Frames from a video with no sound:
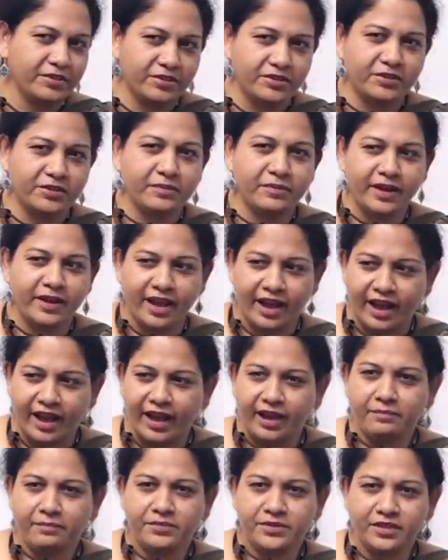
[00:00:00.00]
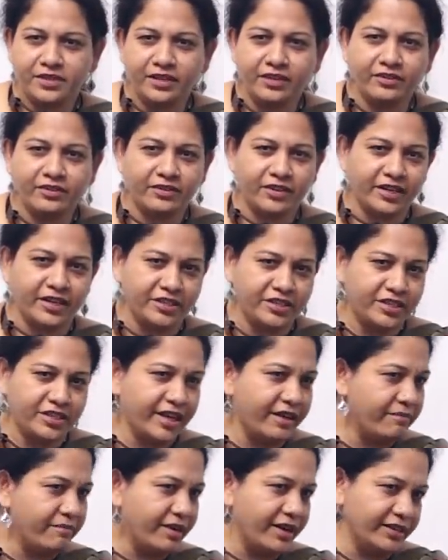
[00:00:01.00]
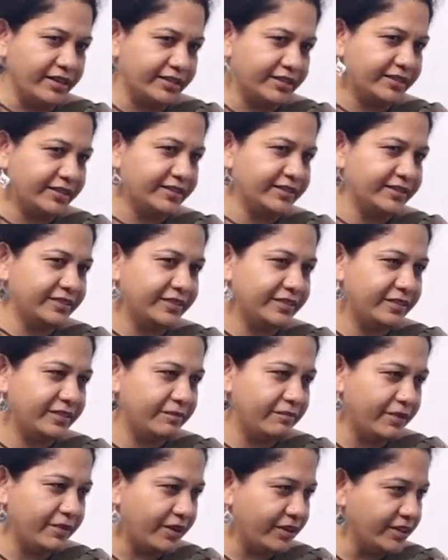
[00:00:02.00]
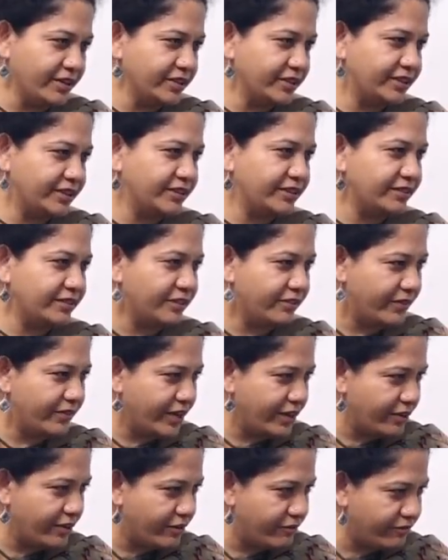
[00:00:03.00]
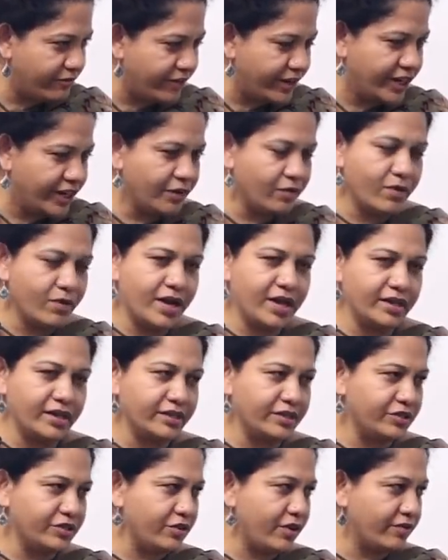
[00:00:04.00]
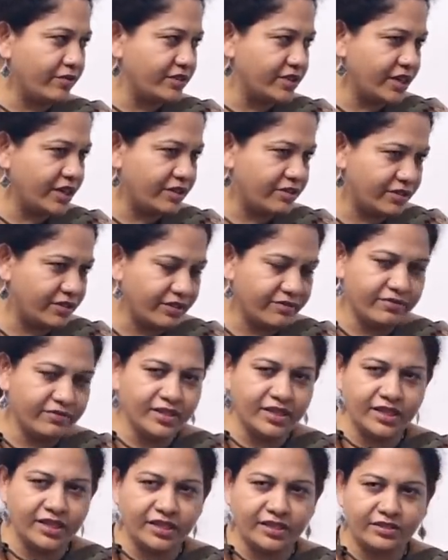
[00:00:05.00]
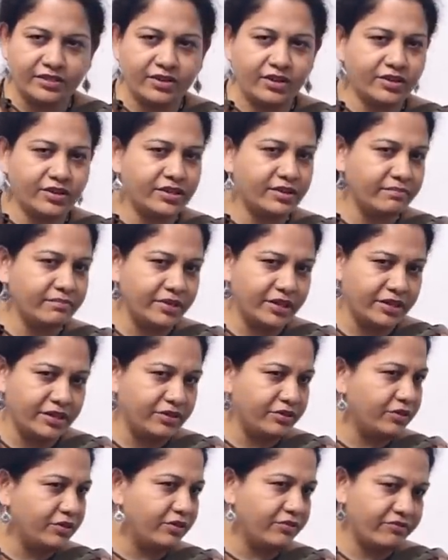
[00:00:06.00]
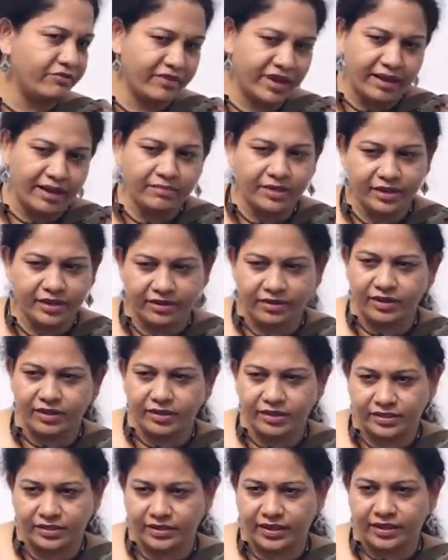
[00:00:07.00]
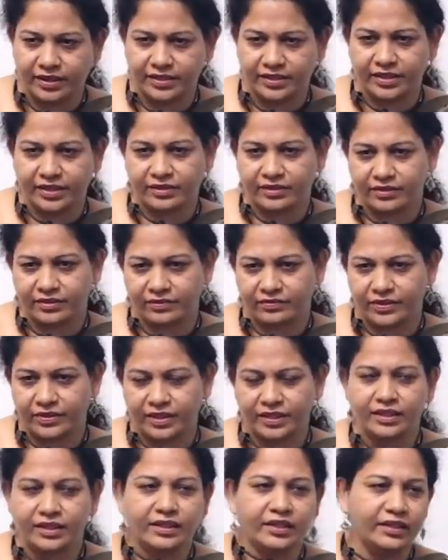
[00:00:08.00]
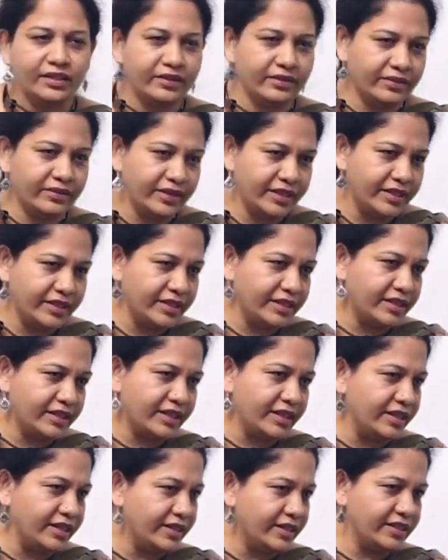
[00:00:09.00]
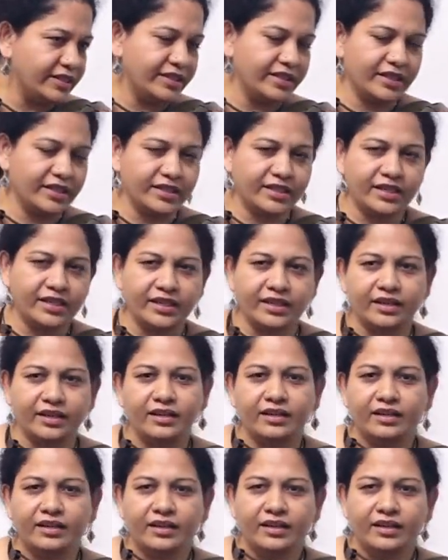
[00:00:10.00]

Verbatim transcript: To be absolutely shameless because you know, when you have failed once, you have said to the world, not simply you, your family also had said to the world, no, he didn't clear, she didn't clear.